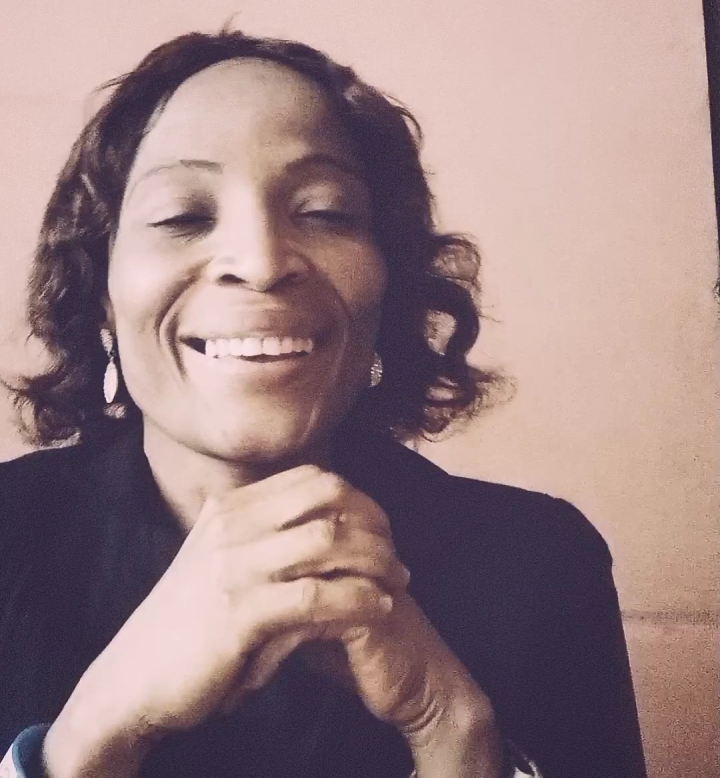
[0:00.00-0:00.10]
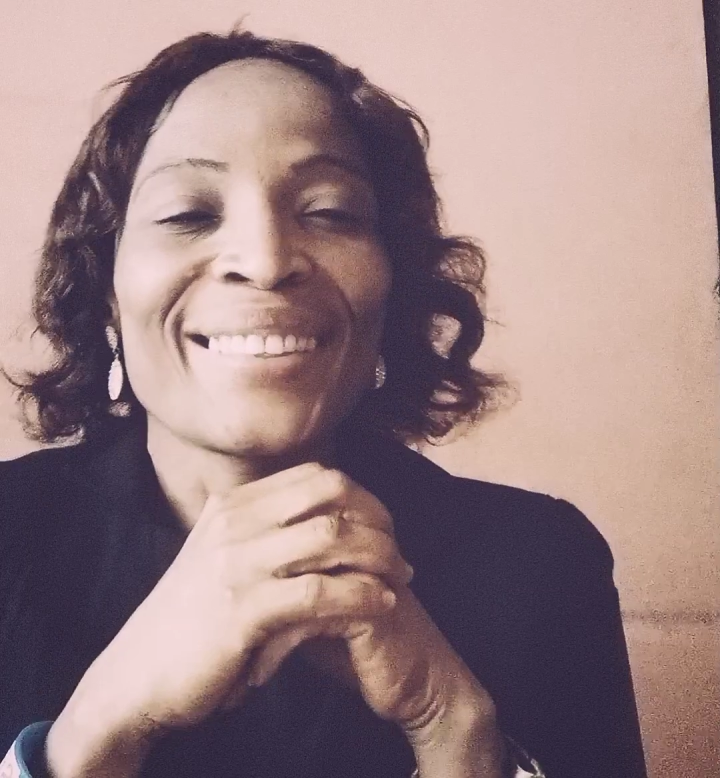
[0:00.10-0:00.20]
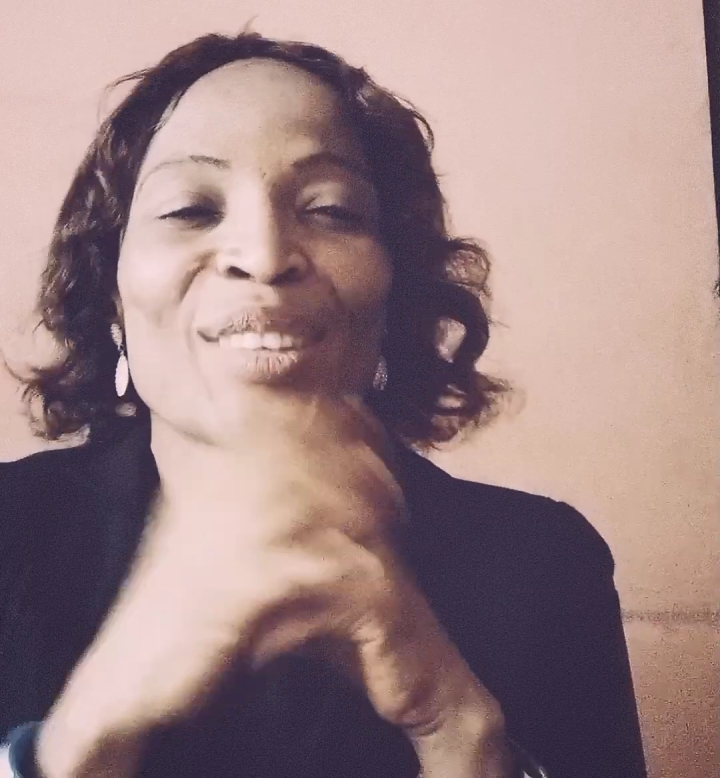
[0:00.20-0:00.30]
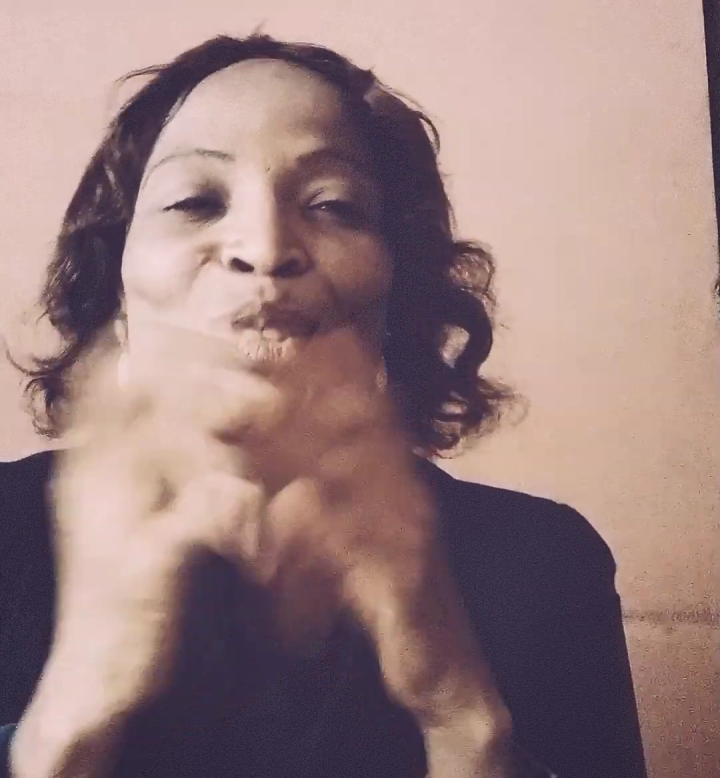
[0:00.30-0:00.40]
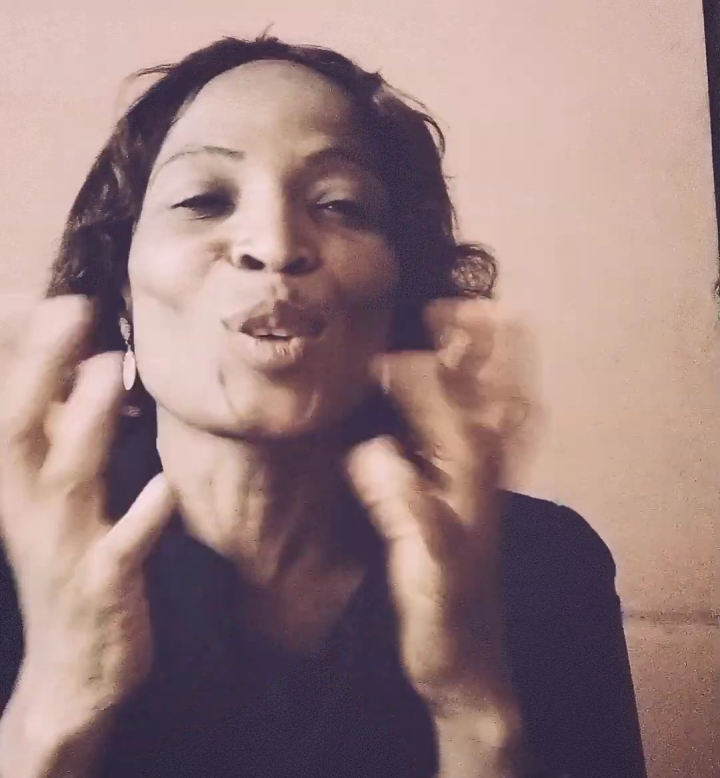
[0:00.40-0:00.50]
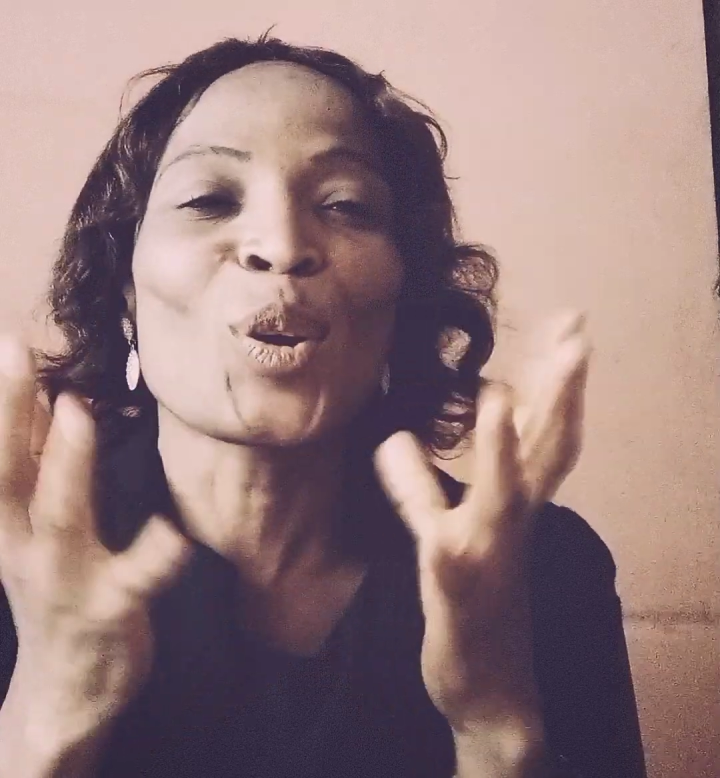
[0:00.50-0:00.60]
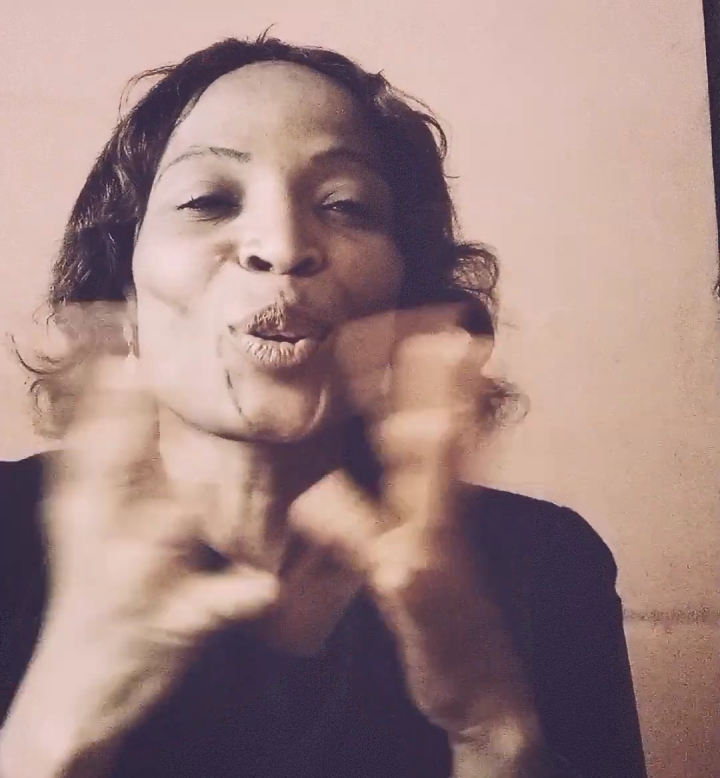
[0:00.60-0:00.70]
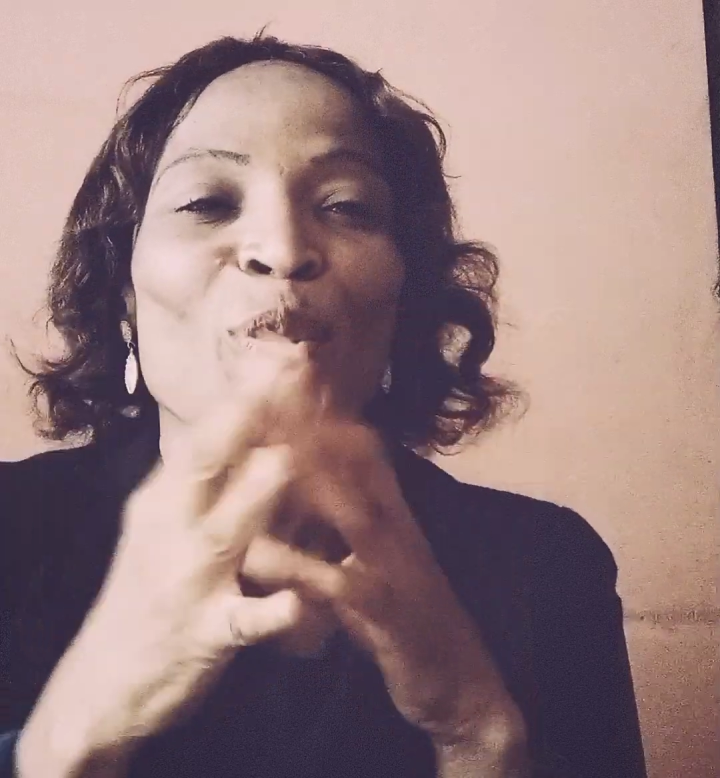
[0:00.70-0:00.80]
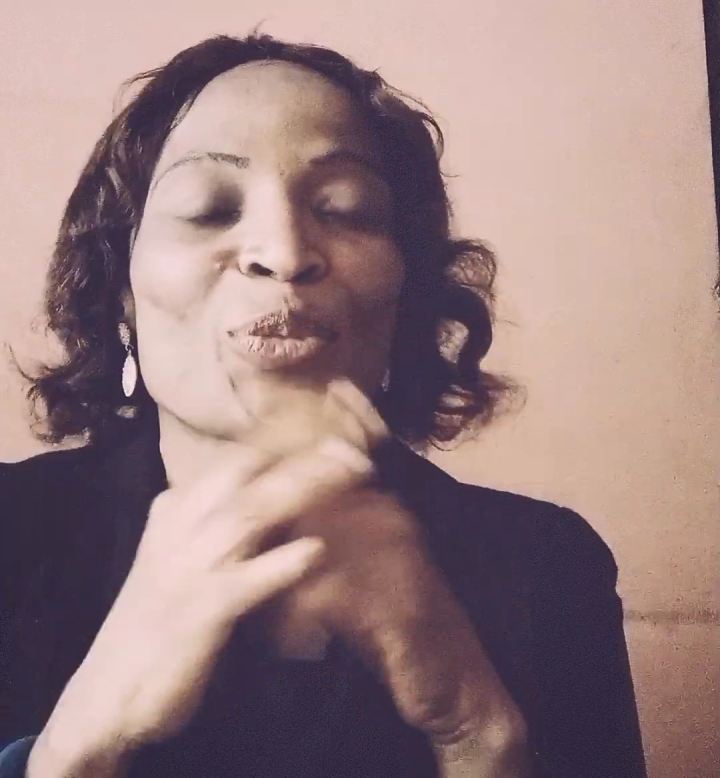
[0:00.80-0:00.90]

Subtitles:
the joy of